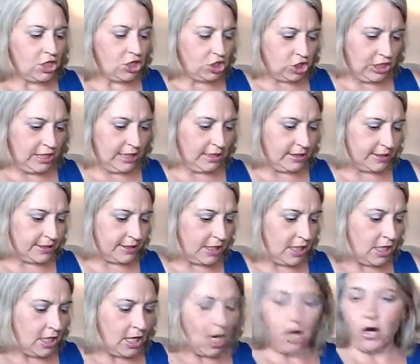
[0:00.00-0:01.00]
jeans,
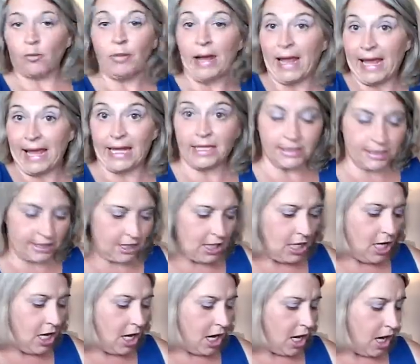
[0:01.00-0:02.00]
or pants.
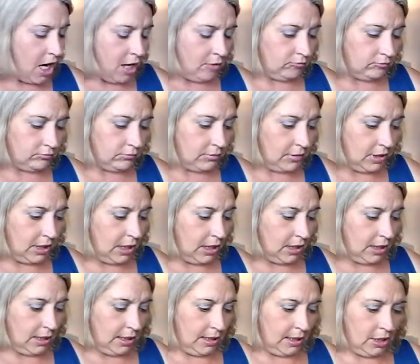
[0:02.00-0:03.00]

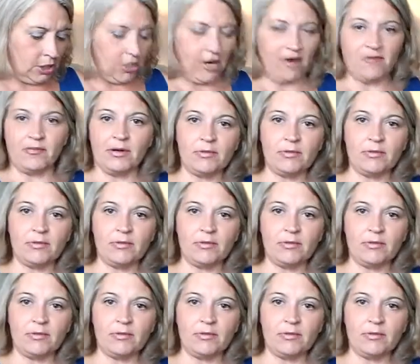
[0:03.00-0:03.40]
You know,